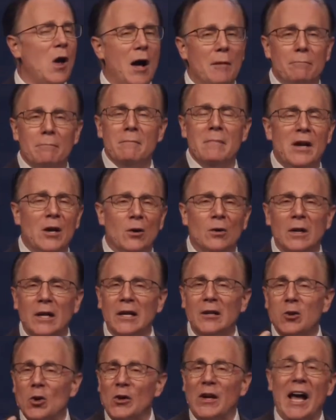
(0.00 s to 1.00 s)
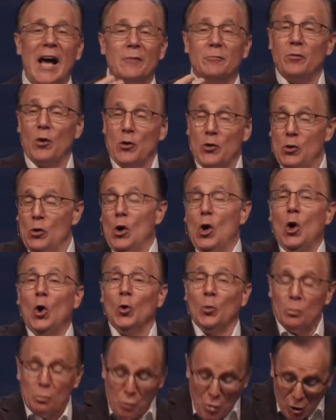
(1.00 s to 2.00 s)
Do not merely look out for
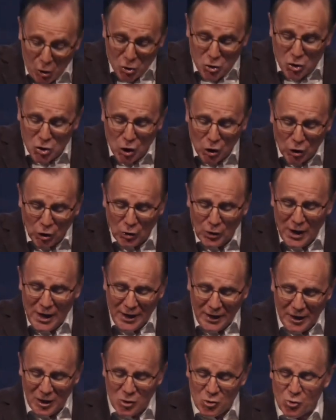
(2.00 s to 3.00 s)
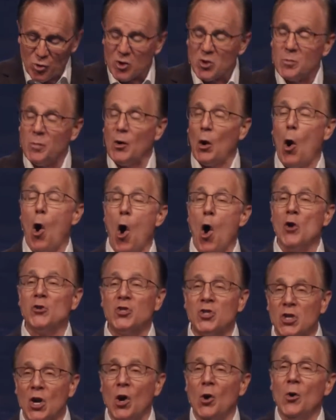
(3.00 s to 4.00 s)
your own personal interest, but
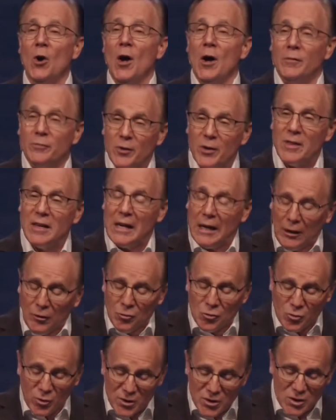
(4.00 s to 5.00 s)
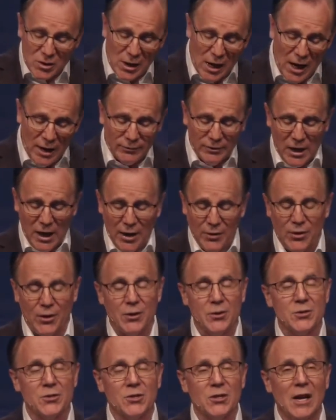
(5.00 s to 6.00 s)
also for the interest of
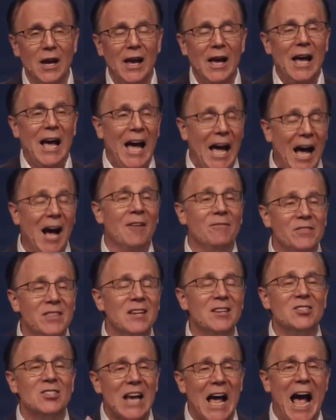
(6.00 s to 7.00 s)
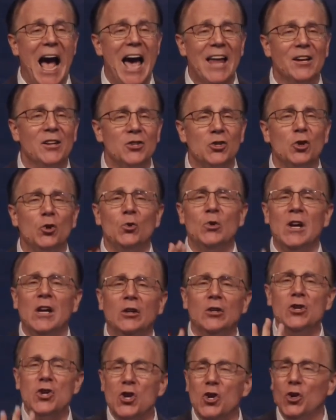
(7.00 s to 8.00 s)
others. Have this
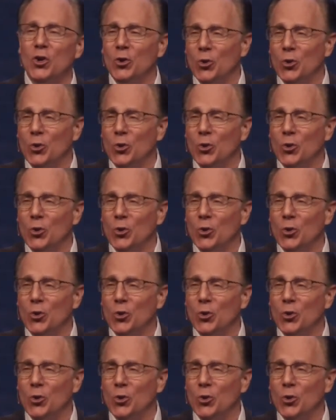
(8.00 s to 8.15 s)
attitude in